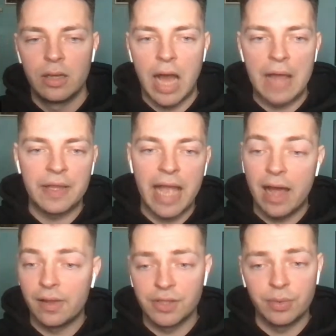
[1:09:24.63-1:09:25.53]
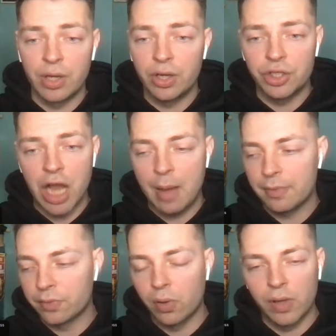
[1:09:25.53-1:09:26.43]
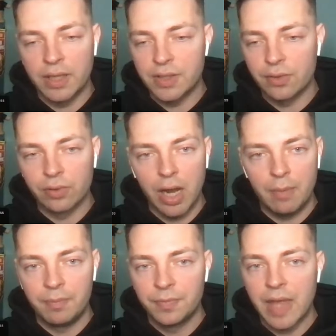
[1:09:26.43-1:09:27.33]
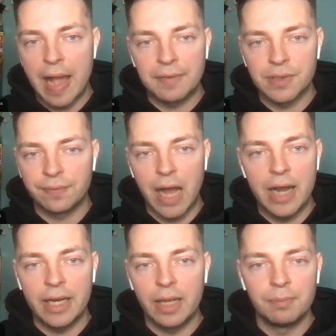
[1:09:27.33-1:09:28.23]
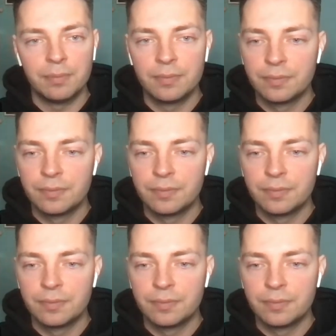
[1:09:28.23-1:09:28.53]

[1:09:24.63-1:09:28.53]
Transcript: I think Allen's doing a good job of rolling to the rim. Cavs are finding him.